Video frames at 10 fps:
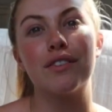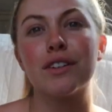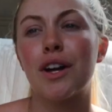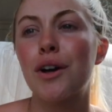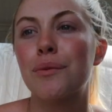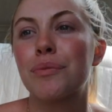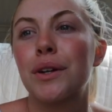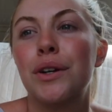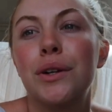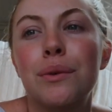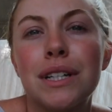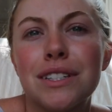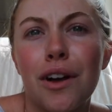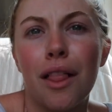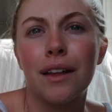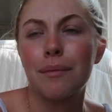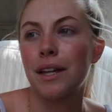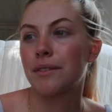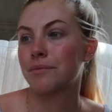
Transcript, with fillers: Oh, who is calling me?